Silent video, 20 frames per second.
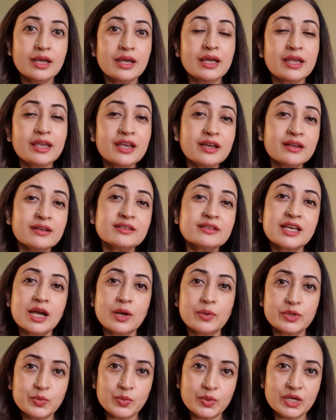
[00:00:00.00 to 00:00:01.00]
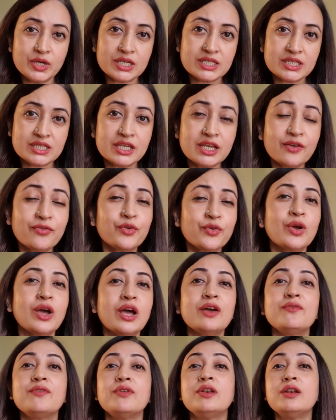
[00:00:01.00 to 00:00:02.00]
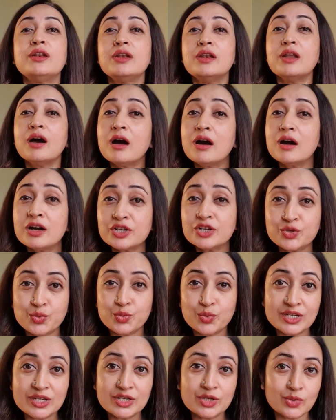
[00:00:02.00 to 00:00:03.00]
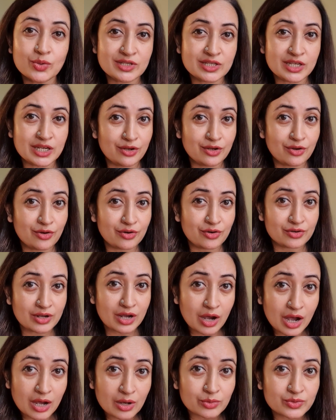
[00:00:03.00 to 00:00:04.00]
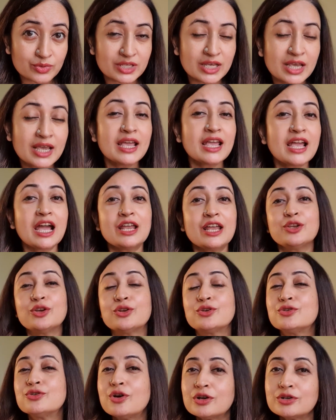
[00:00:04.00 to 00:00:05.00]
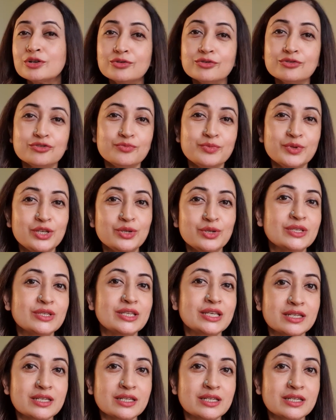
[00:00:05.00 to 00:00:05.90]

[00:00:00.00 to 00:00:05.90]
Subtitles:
Here is how it works. If you have large windows in your house and you're not going to be using